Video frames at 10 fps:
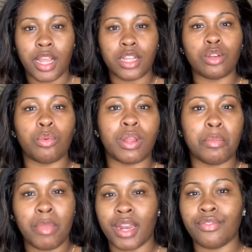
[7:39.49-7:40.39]
I don't want
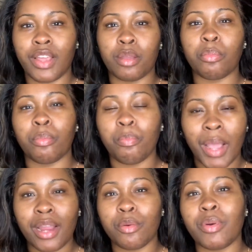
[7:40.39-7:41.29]
a mattifying
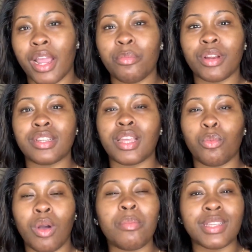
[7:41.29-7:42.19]
primer because I
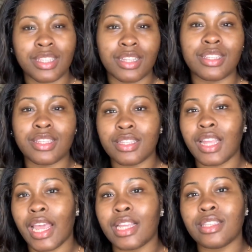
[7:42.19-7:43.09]
want my skin to
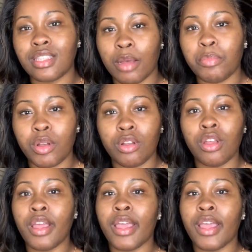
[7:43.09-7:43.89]
stay supple